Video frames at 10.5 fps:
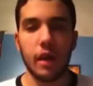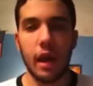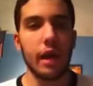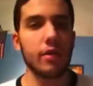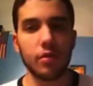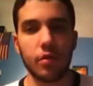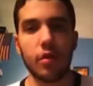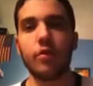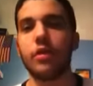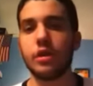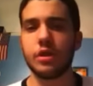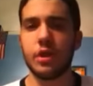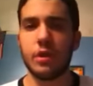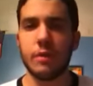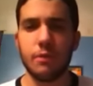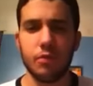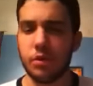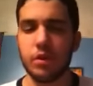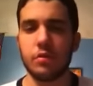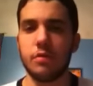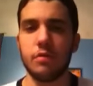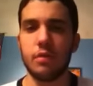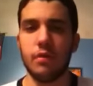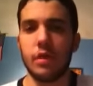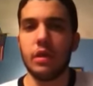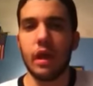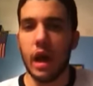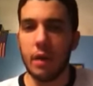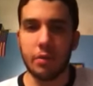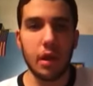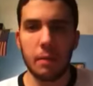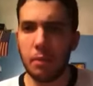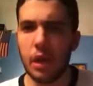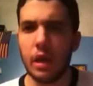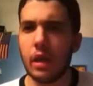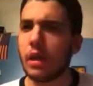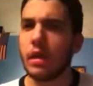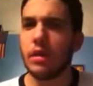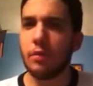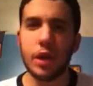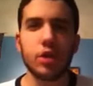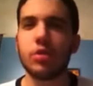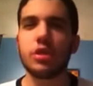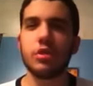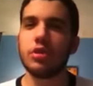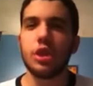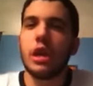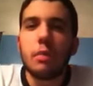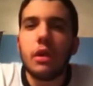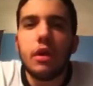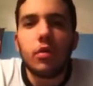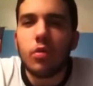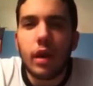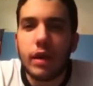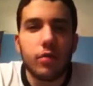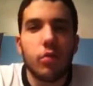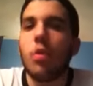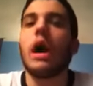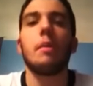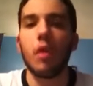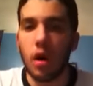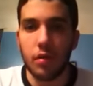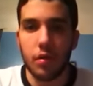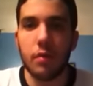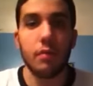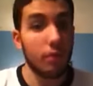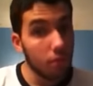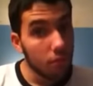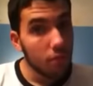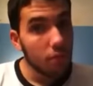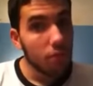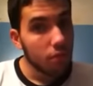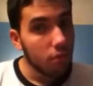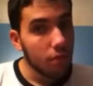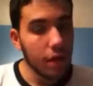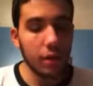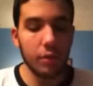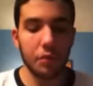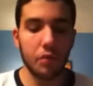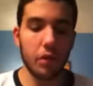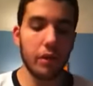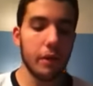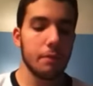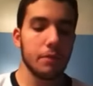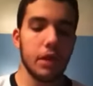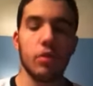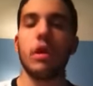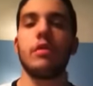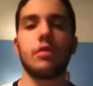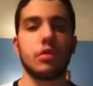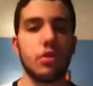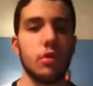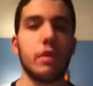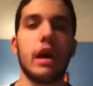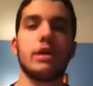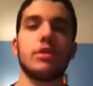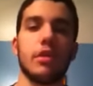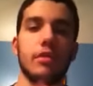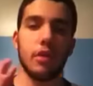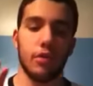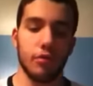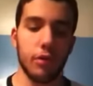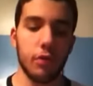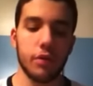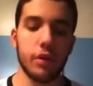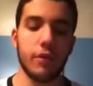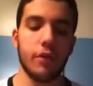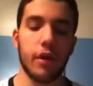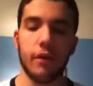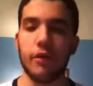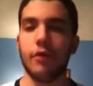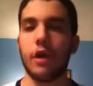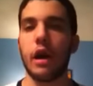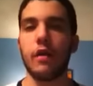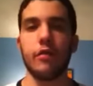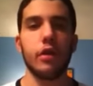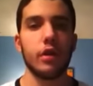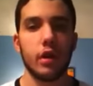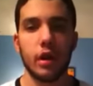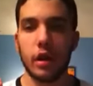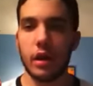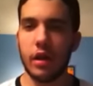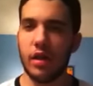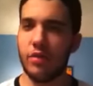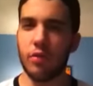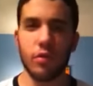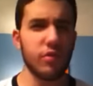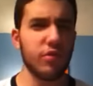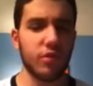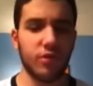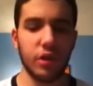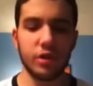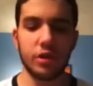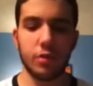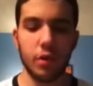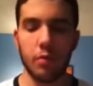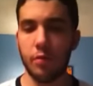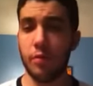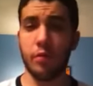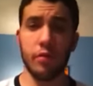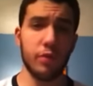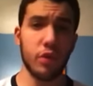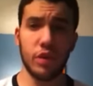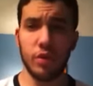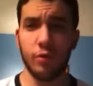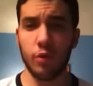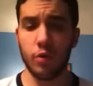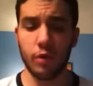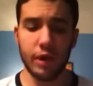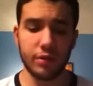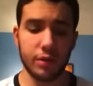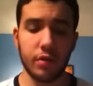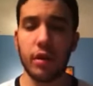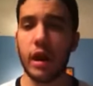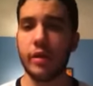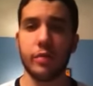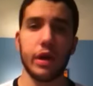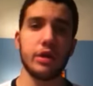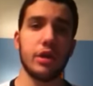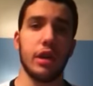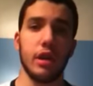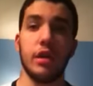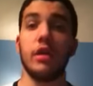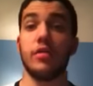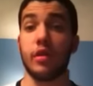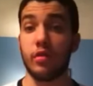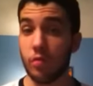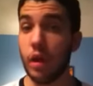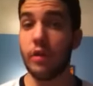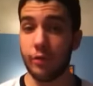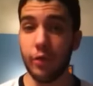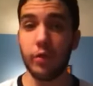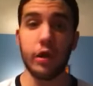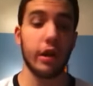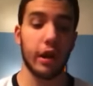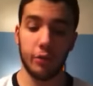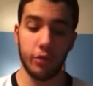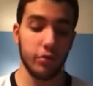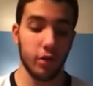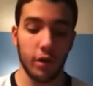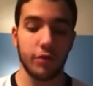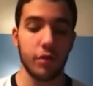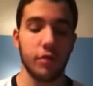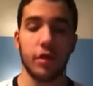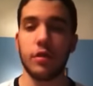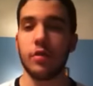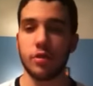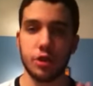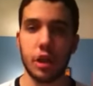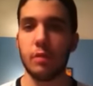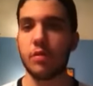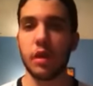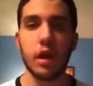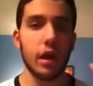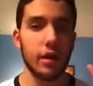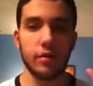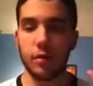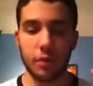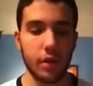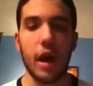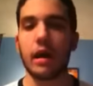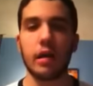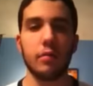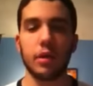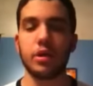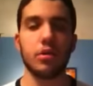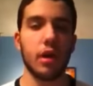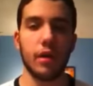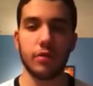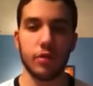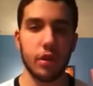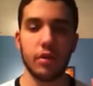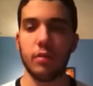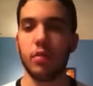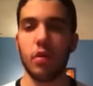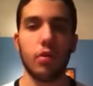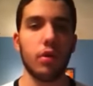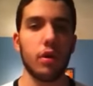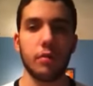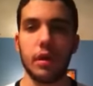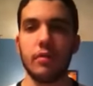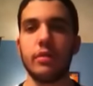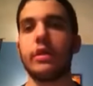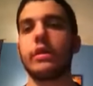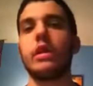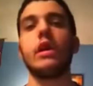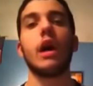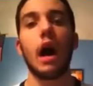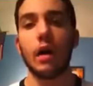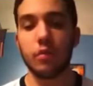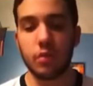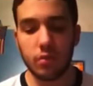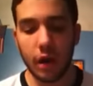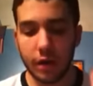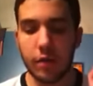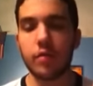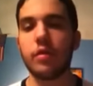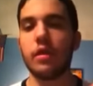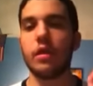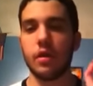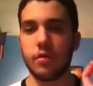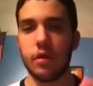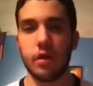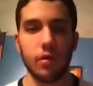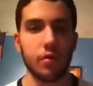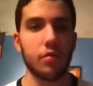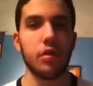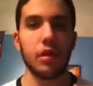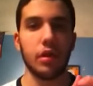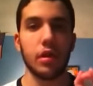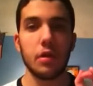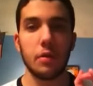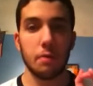A, it's a dirty finish, which doesn't even need to happen, and B, Big Show's still champion either way, so why bother? You get my point. Either way, it was a good match. it a 3.75 out of 5. If it wasn't for the finish, I probably would have put it in the 4 range like the last match. It is a great feud, and I would love to see, since Sheamus ends up attacking Big Show after and hitting the brogue on him and everything, I would like to see a TLC